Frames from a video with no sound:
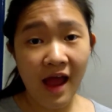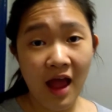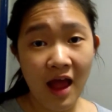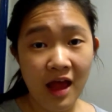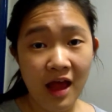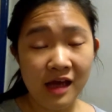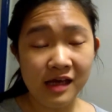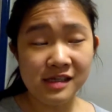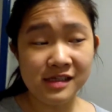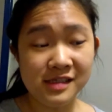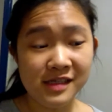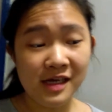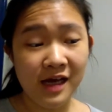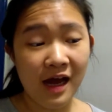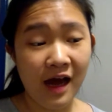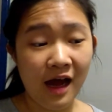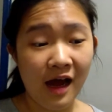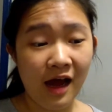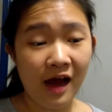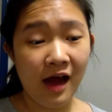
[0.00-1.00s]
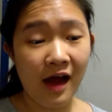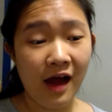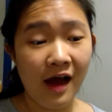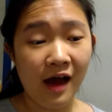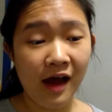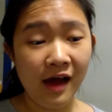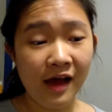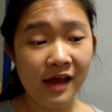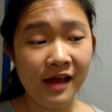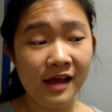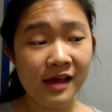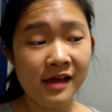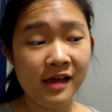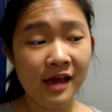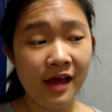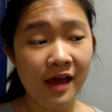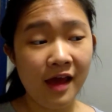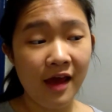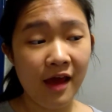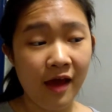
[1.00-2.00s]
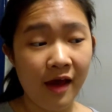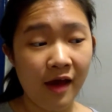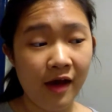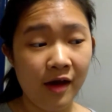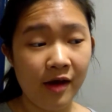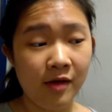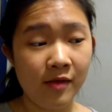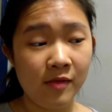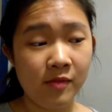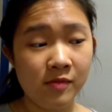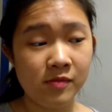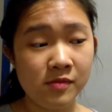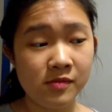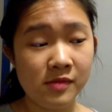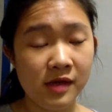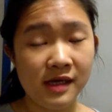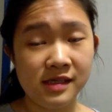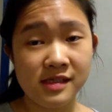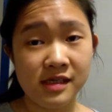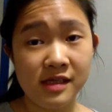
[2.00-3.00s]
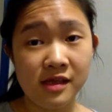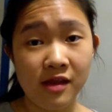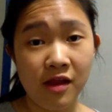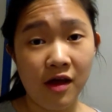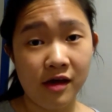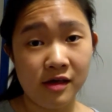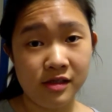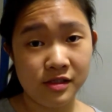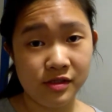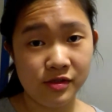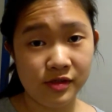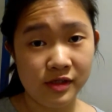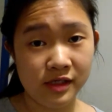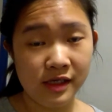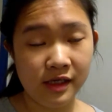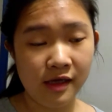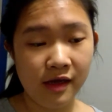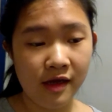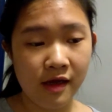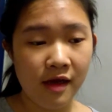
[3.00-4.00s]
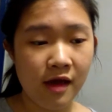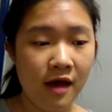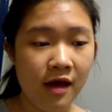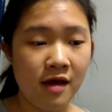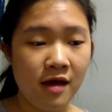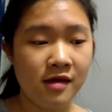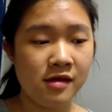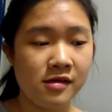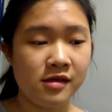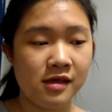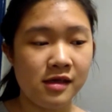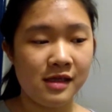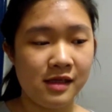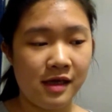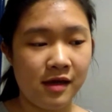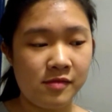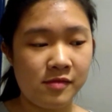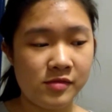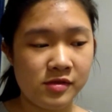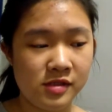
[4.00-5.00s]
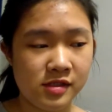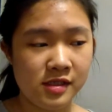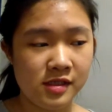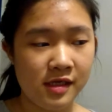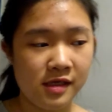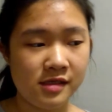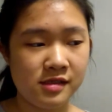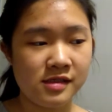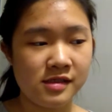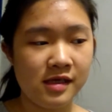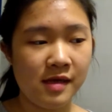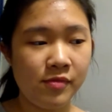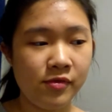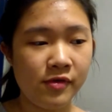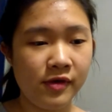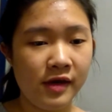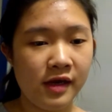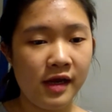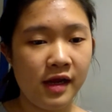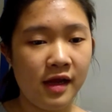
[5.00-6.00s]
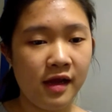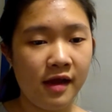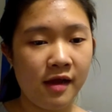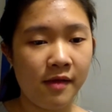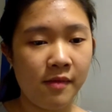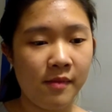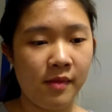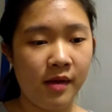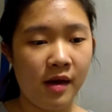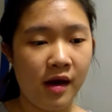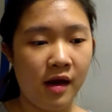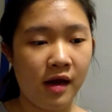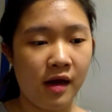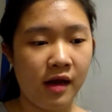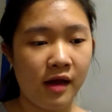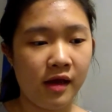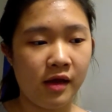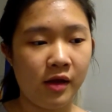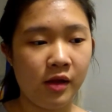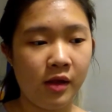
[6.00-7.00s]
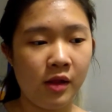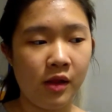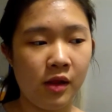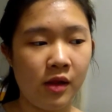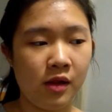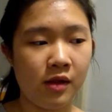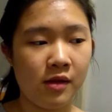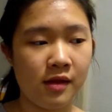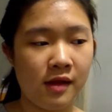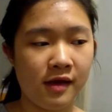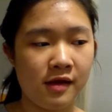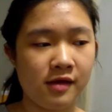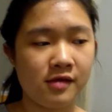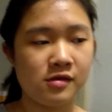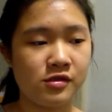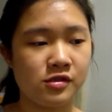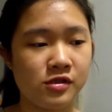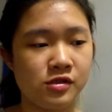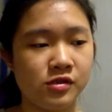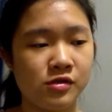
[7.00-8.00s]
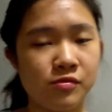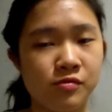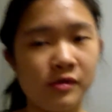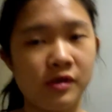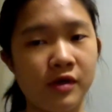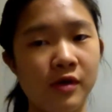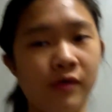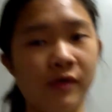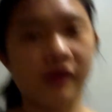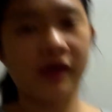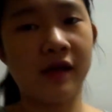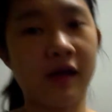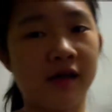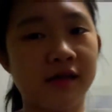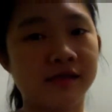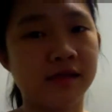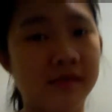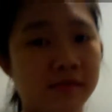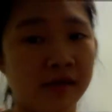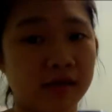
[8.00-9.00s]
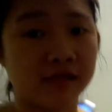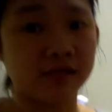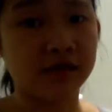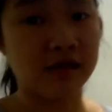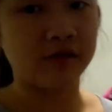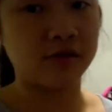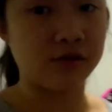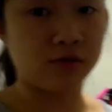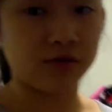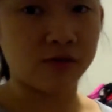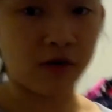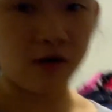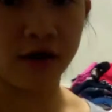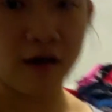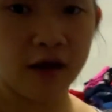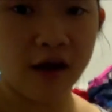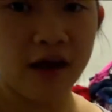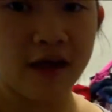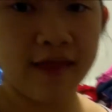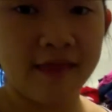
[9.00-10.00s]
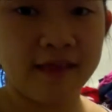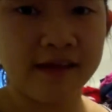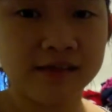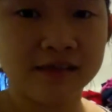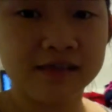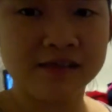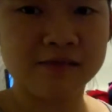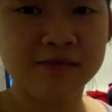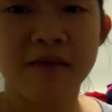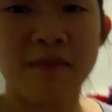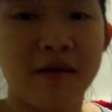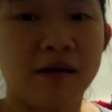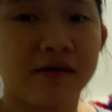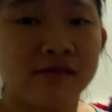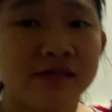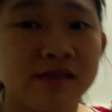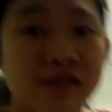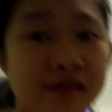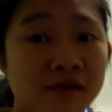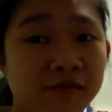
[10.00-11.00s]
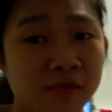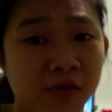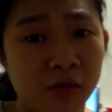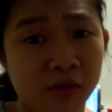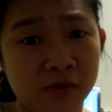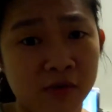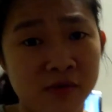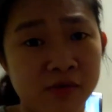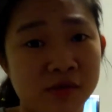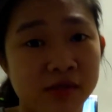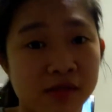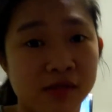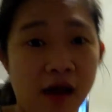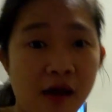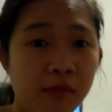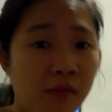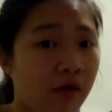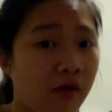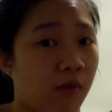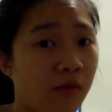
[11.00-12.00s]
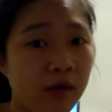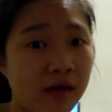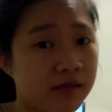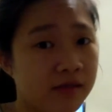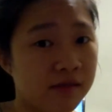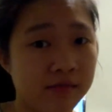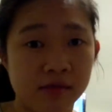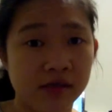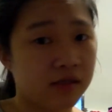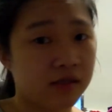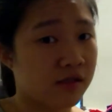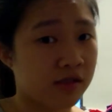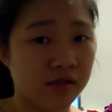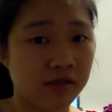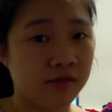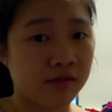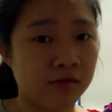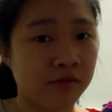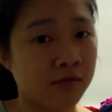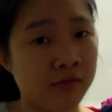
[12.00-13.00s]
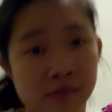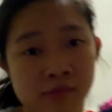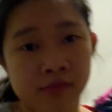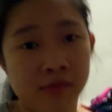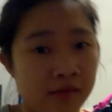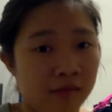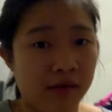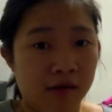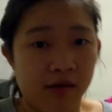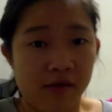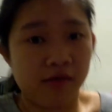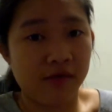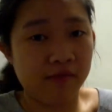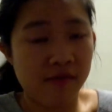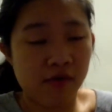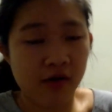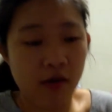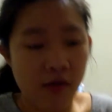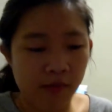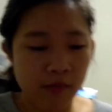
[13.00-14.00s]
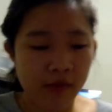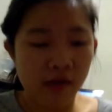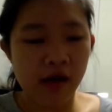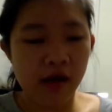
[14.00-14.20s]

and I am. I did laundry and now I'm just like separating my, like just reorganizing my entire drawer. This is my mountain of clothes. I brought way too much. I don't even know.